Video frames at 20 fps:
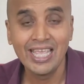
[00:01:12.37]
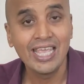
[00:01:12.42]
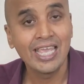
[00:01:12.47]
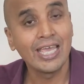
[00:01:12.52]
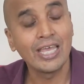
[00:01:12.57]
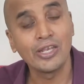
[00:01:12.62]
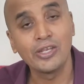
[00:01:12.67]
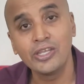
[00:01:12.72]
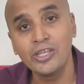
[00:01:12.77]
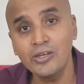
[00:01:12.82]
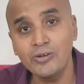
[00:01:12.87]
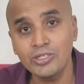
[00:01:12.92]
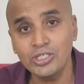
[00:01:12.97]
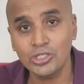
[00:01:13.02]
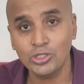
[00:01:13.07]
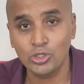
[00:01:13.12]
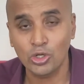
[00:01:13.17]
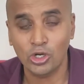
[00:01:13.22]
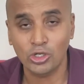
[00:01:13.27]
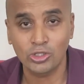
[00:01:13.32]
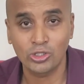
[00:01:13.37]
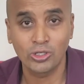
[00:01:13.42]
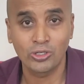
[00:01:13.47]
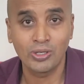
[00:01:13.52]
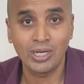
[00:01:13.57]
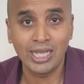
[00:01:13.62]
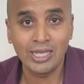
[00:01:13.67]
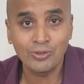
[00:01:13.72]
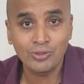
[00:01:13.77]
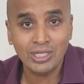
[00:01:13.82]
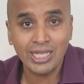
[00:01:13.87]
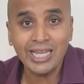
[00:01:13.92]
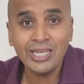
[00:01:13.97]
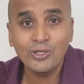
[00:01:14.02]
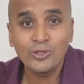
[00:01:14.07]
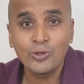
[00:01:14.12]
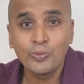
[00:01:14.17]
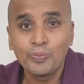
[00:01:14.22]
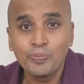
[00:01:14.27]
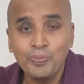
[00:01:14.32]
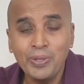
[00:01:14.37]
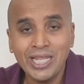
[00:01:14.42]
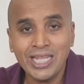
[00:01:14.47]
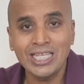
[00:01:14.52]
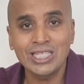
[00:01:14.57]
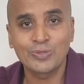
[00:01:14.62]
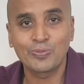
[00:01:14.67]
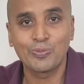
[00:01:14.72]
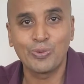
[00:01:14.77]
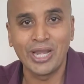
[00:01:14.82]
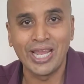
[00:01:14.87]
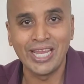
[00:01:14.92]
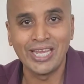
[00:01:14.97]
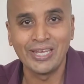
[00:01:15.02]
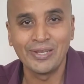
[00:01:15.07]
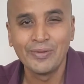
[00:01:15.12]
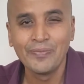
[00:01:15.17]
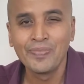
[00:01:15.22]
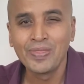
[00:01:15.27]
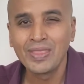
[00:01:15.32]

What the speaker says: And here is a doctor. I would like to pick his brain.